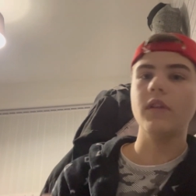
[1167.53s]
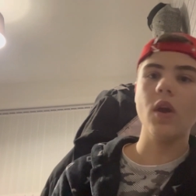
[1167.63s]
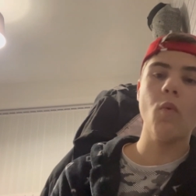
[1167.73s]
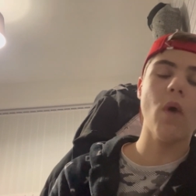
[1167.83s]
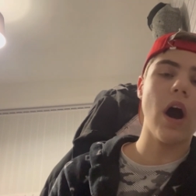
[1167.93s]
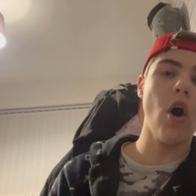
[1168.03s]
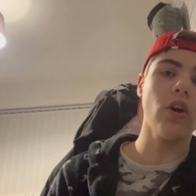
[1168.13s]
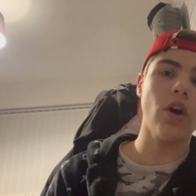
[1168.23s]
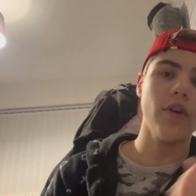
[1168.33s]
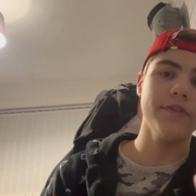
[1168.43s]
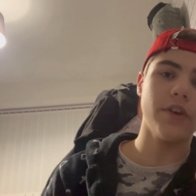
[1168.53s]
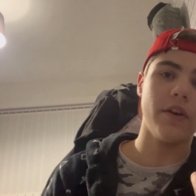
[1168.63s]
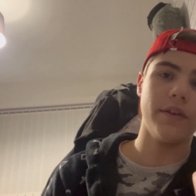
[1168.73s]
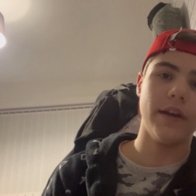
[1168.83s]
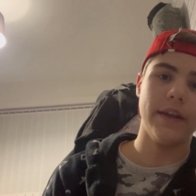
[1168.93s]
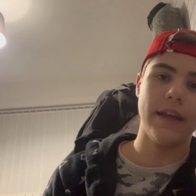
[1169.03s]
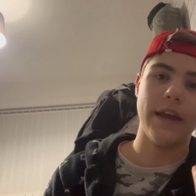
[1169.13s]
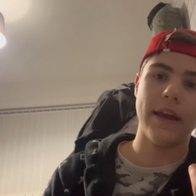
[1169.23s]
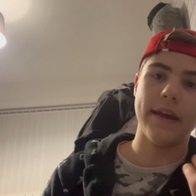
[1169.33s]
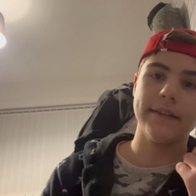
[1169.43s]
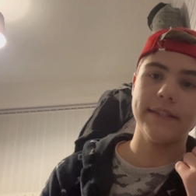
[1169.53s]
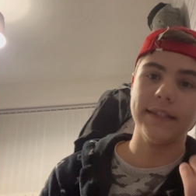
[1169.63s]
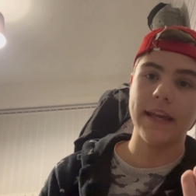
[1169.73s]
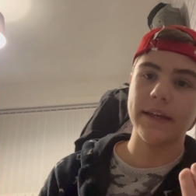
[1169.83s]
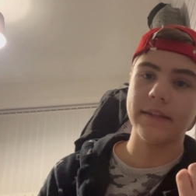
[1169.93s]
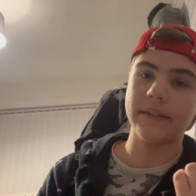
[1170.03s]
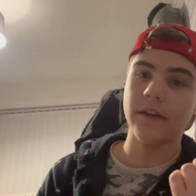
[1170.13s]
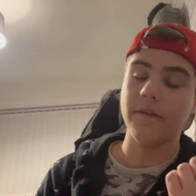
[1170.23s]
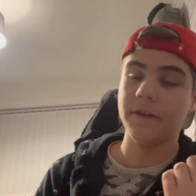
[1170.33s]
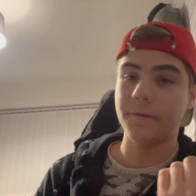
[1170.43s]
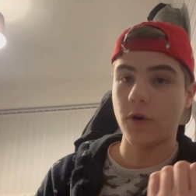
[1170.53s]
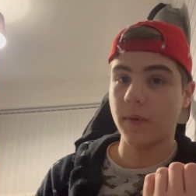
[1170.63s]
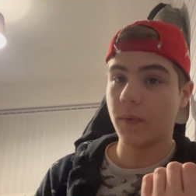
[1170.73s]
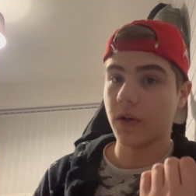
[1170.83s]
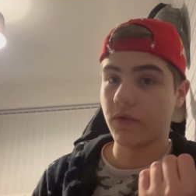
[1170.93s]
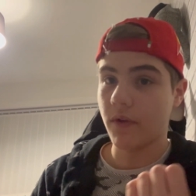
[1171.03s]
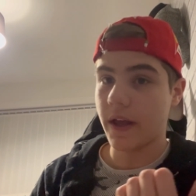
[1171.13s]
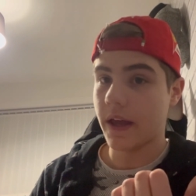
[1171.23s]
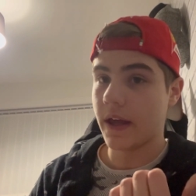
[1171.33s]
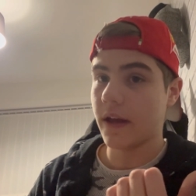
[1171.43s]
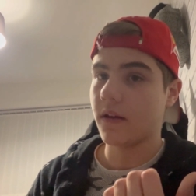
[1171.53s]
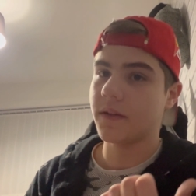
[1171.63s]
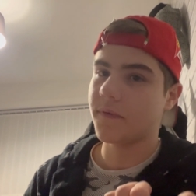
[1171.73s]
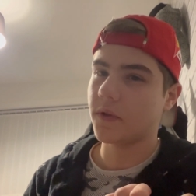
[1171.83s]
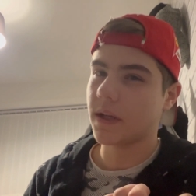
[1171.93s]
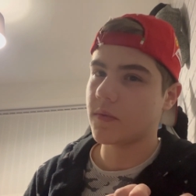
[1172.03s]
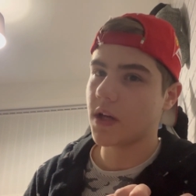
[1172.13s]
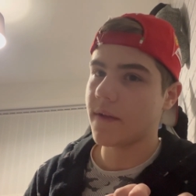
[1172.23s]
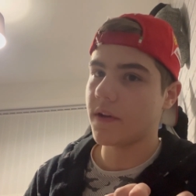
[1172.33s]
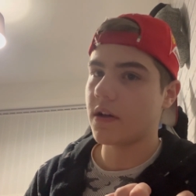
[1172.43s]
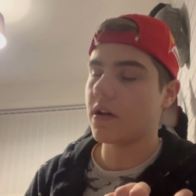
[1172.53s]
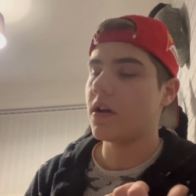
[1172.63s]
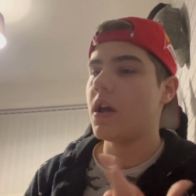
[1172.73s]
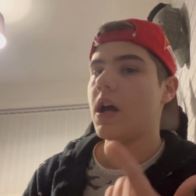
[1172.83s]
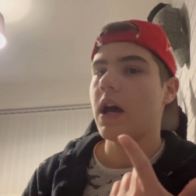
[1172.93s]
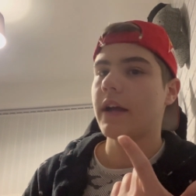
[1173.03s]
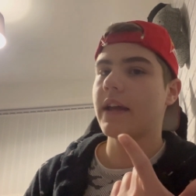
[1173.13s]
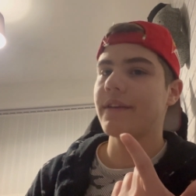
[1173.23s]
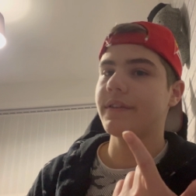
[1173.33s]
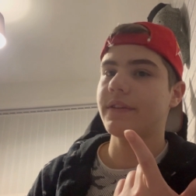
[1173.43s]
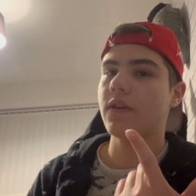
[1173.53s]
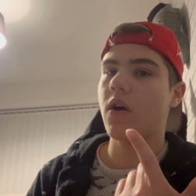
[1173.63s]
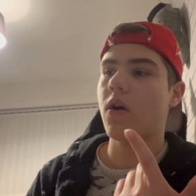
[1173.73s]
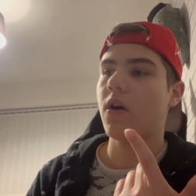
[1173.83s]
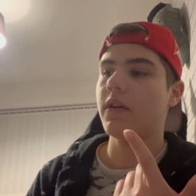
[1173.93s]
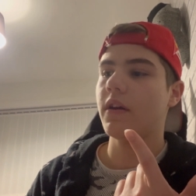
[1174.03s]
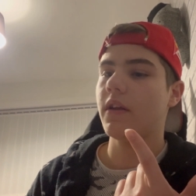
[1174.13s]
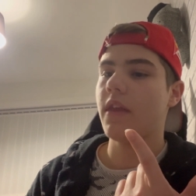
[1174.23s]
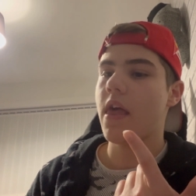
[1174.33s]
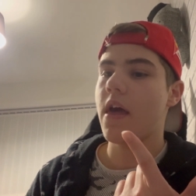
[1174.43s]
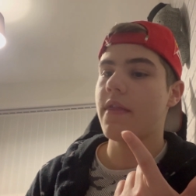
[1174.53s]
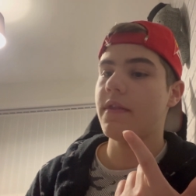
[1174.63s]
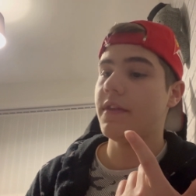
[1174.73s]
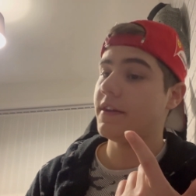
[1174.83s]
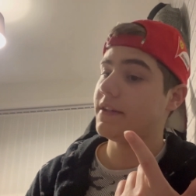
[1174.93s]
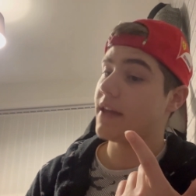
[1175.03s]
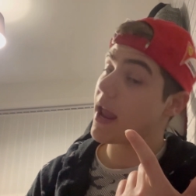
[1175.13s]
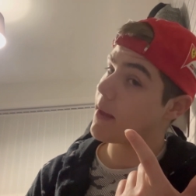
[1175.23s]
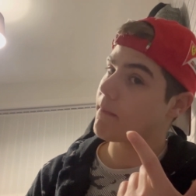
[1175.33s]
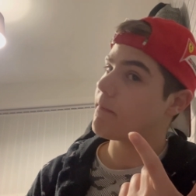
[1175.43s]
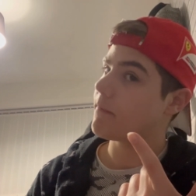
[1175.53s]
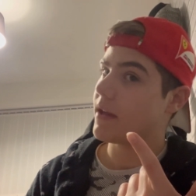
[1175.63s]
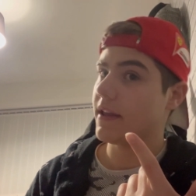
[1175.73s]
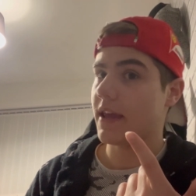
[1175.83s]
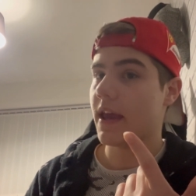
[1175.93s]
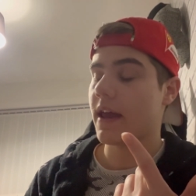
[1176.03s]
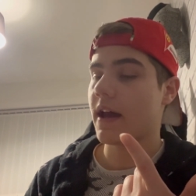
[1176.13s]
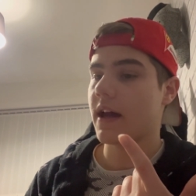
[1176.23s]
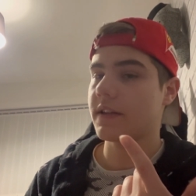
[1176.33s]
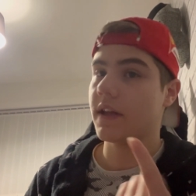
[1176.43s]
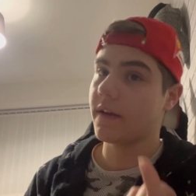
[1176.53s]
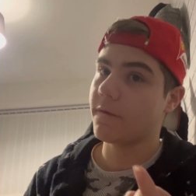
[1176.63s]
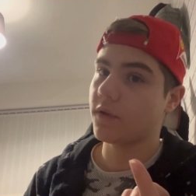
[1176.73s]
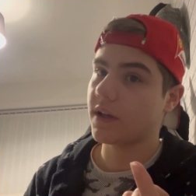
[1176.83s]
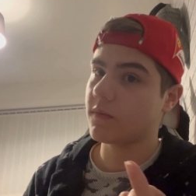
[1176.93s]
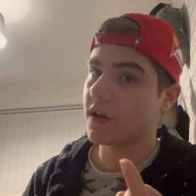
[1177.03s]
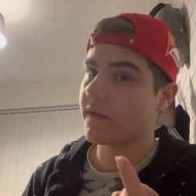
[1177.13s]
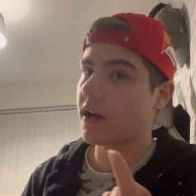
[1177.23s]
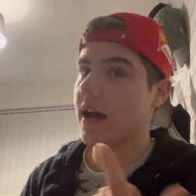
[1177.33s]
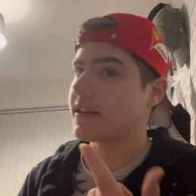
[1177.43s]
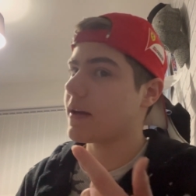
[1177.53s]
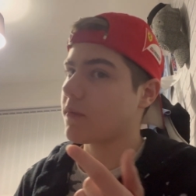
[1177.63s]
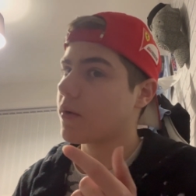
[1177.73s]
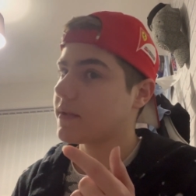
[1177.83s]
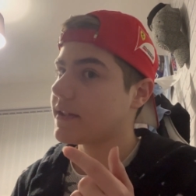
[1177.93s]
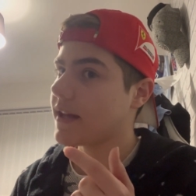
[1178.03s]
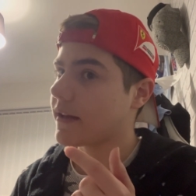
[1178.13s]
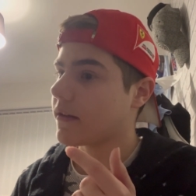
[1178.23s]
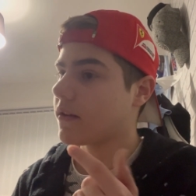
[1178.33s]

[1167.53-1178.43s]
Well, Ocon's on year 6 of his Formula 1 career as full-time driver. Gasly's on the same year as a full-time driver, as I'm going to say.